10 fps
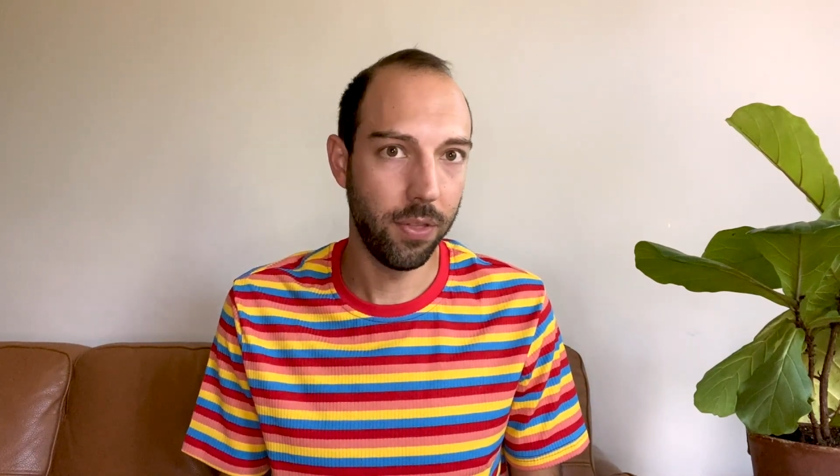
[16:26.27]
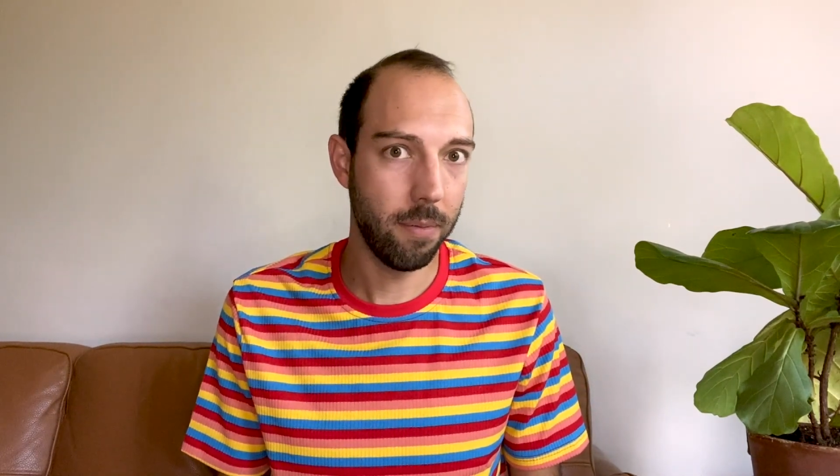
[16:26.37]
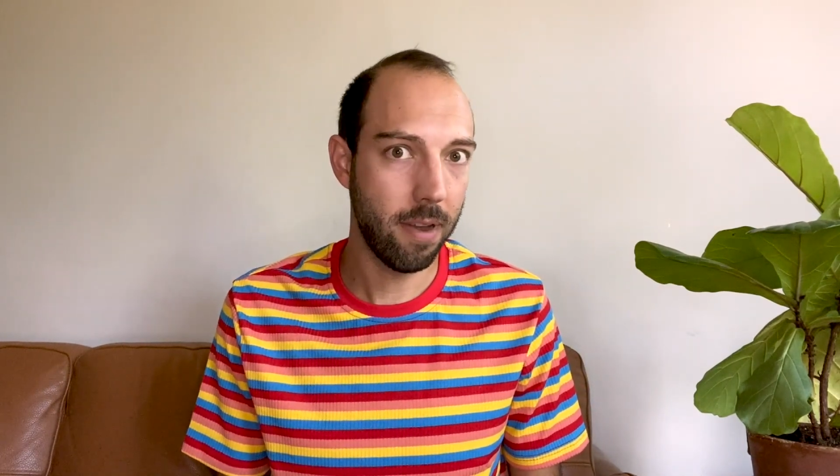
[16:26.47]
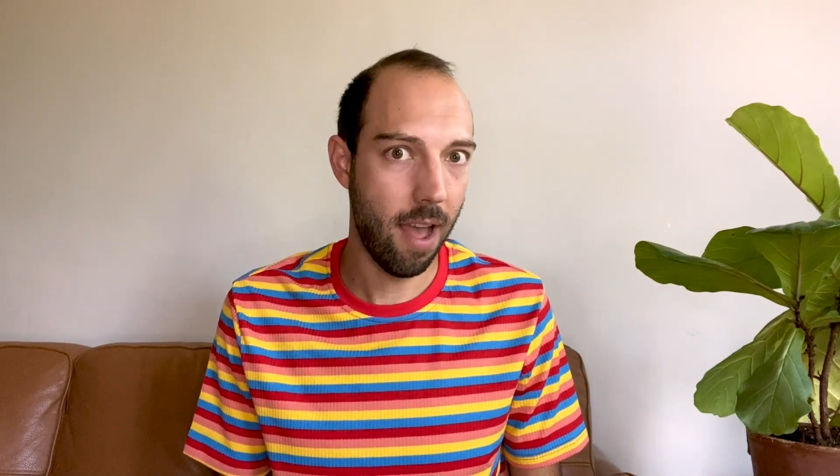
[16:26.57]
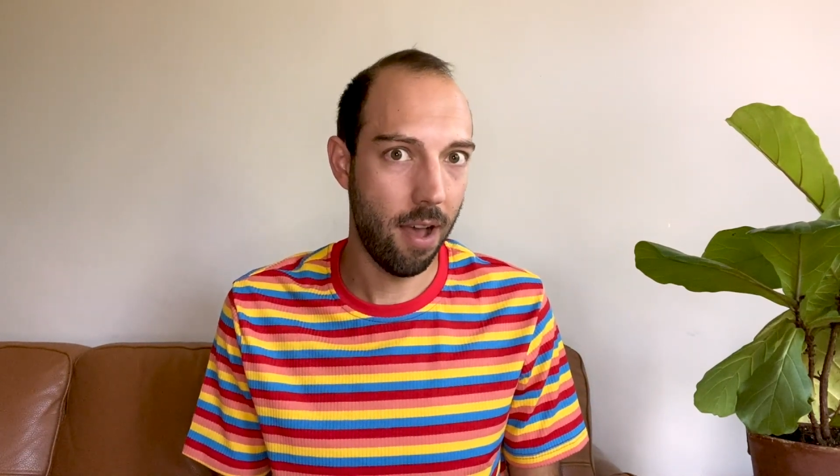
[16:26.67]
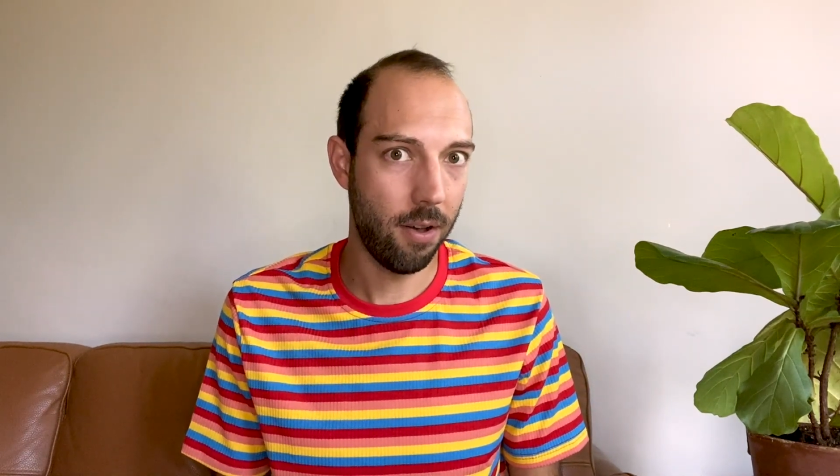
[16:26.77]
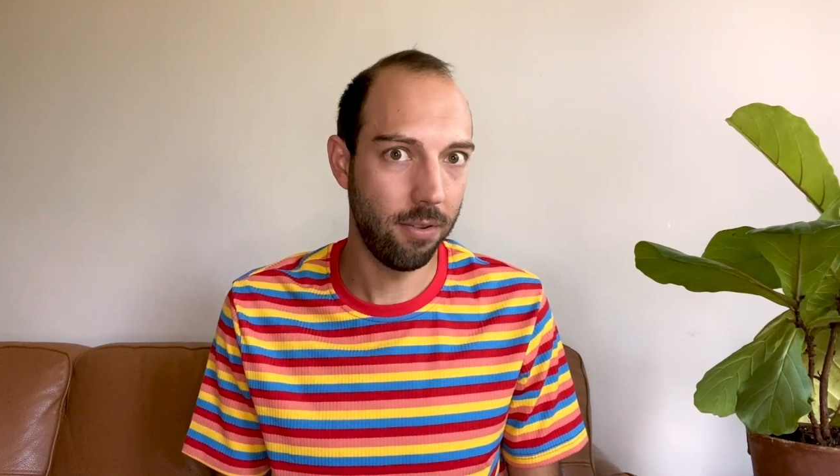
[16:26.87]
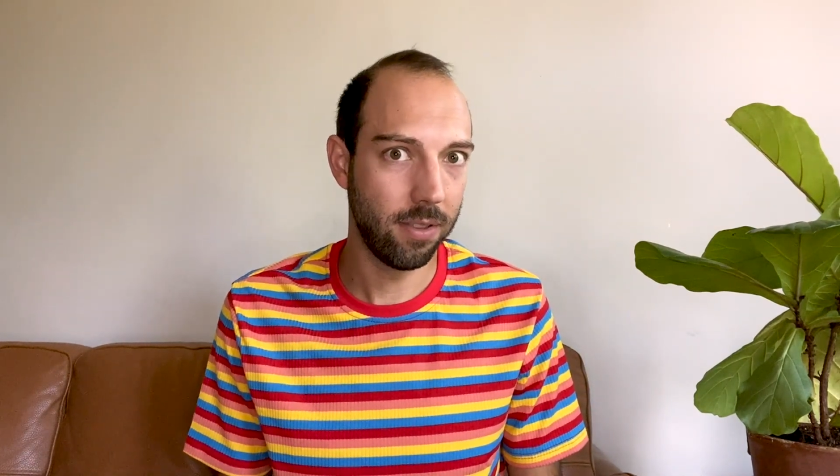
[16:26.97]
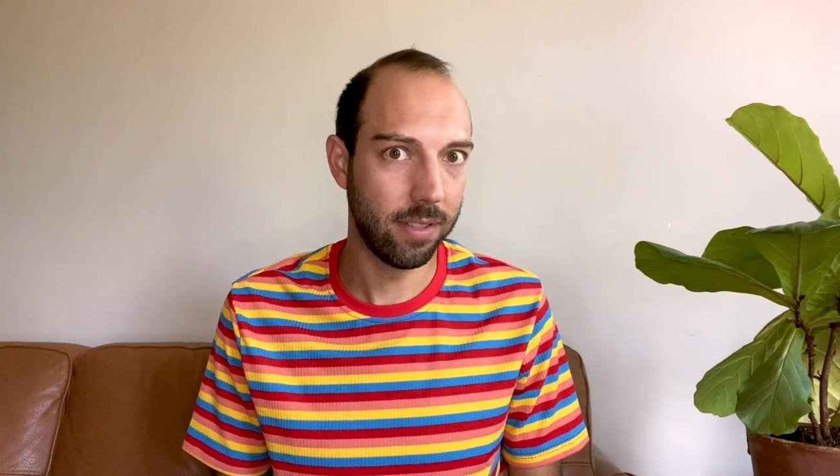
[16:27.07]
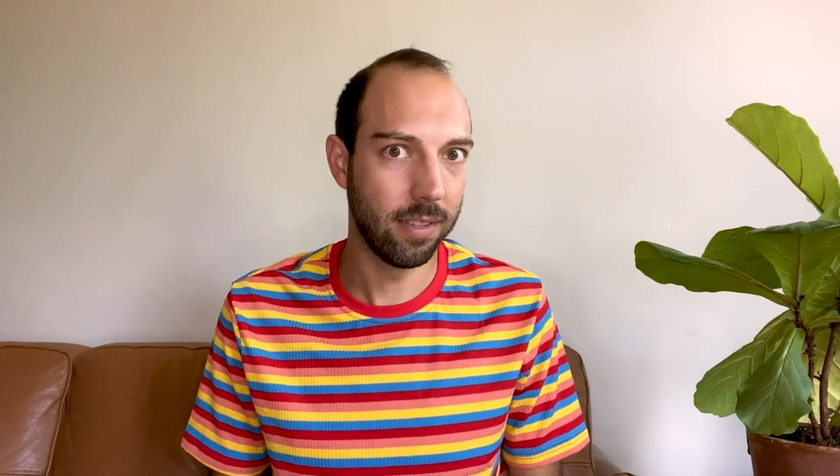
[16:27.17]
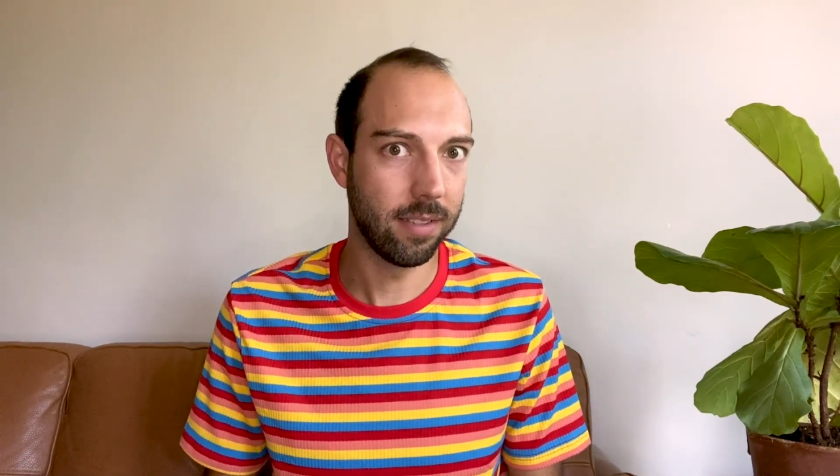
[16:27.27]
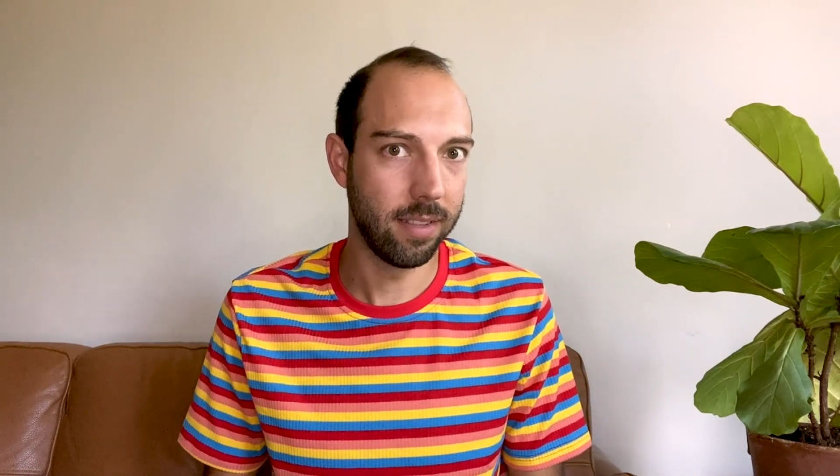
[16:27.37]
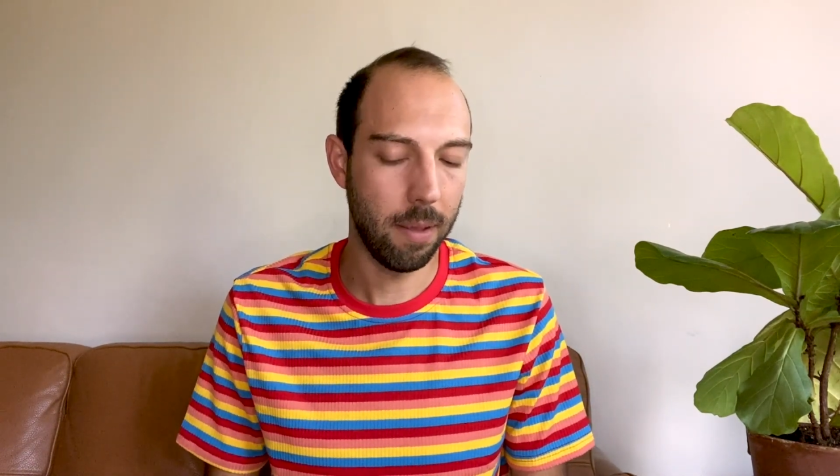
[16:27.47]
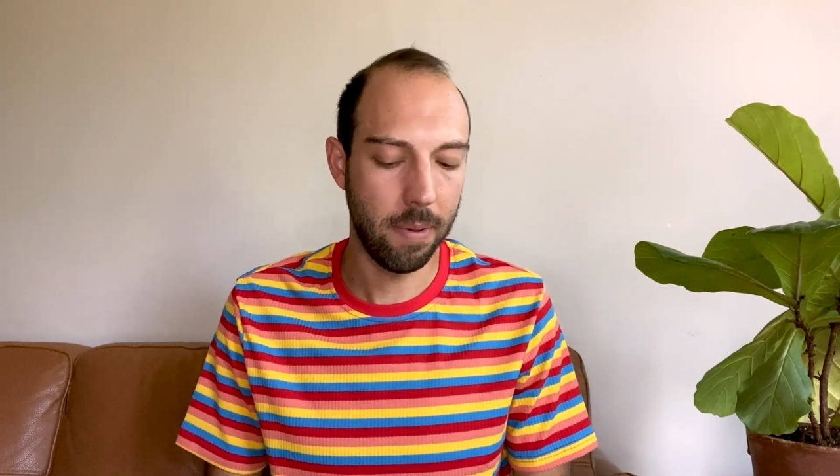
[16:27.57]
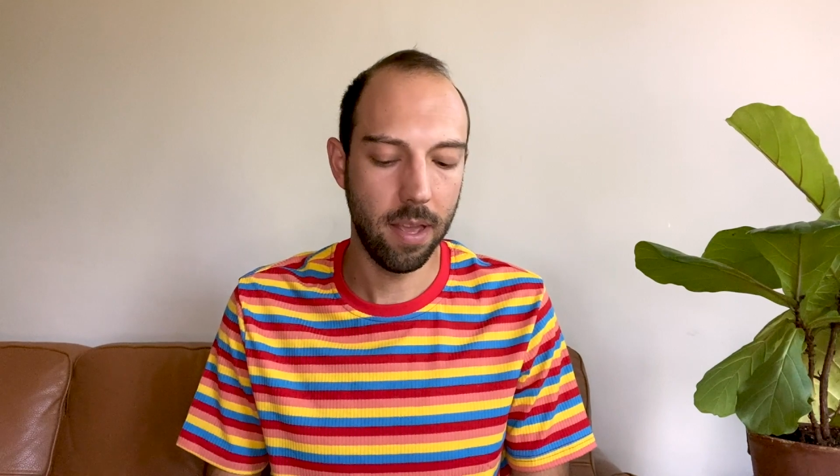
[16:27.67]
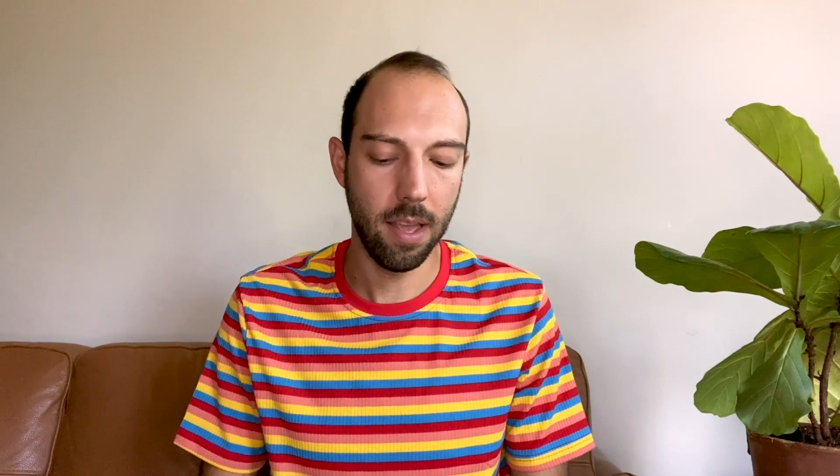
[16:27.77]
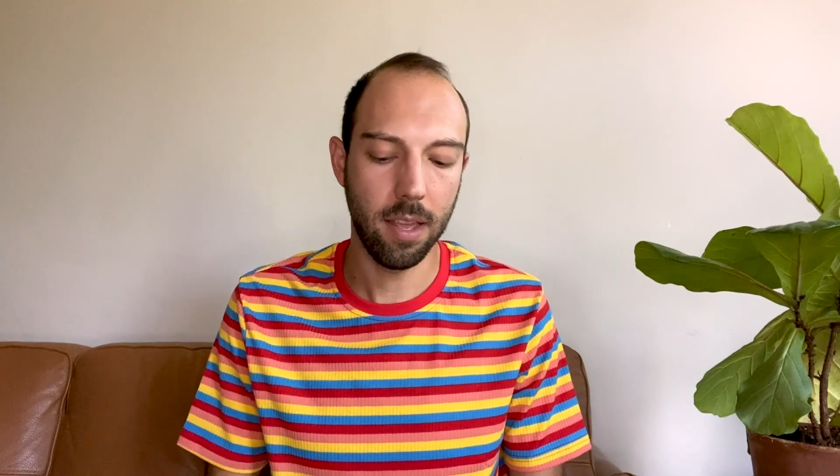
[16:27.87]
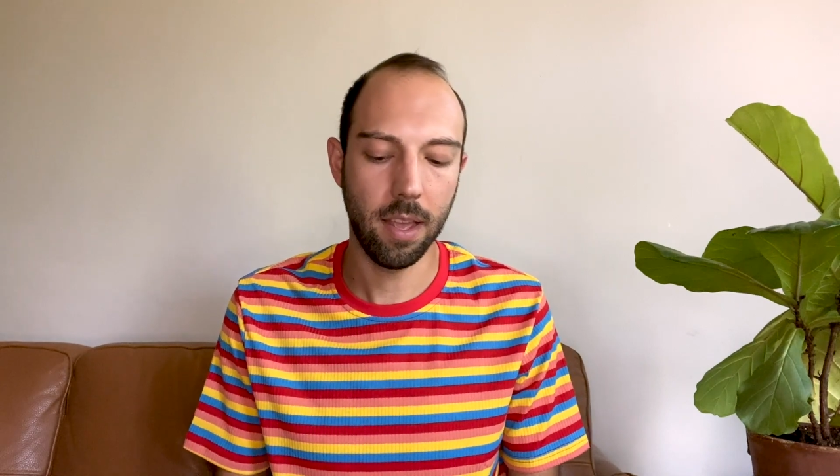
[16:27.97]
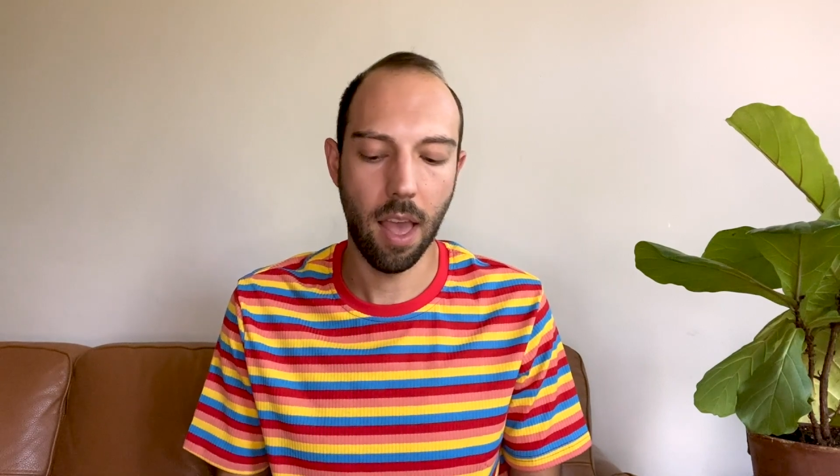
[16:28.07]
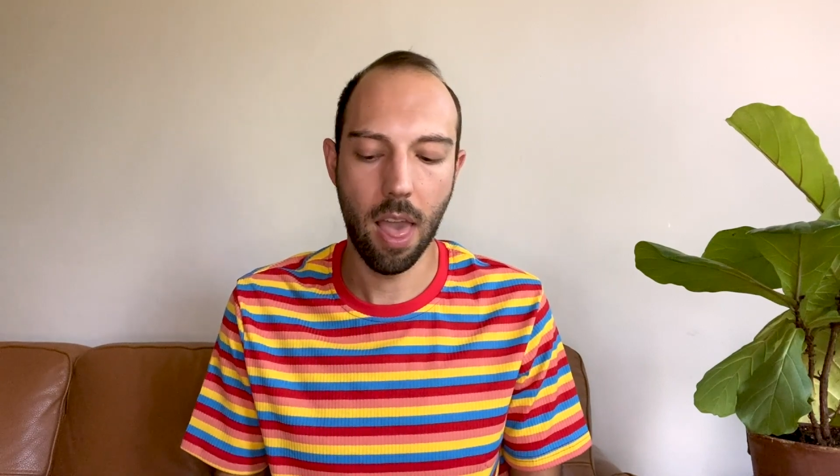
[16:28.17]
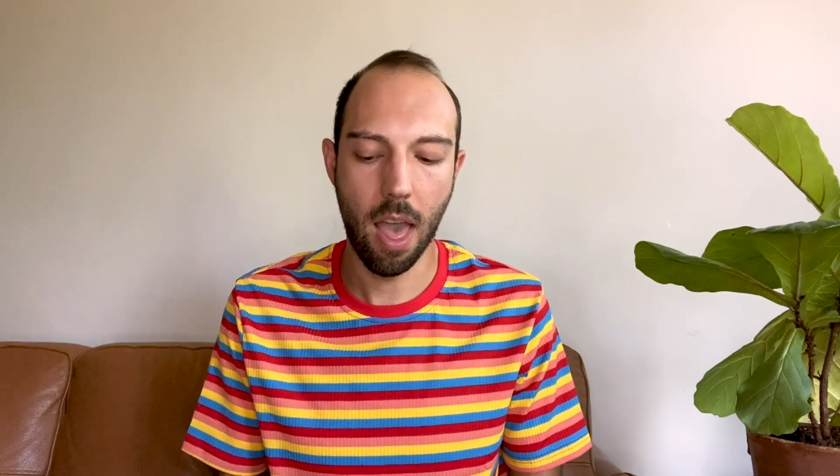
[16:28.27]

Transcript: them now. This is a sneak peek.